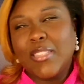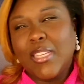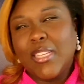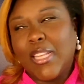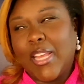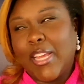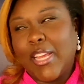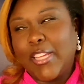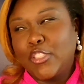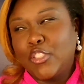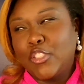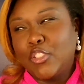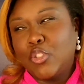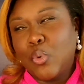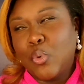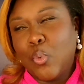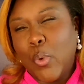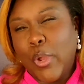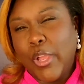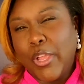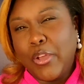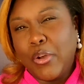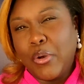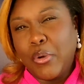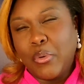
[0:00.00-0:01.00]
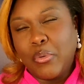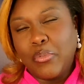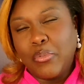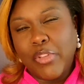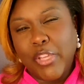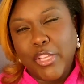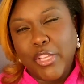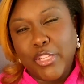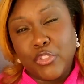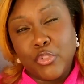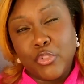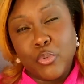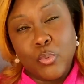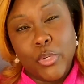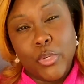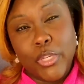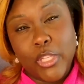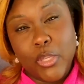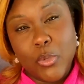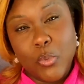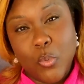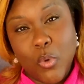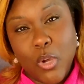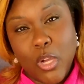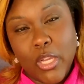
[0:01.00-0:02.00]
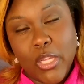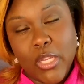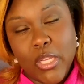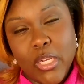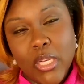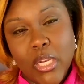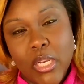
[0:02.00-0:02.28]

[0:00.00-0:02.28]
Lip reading: like 12 and 21,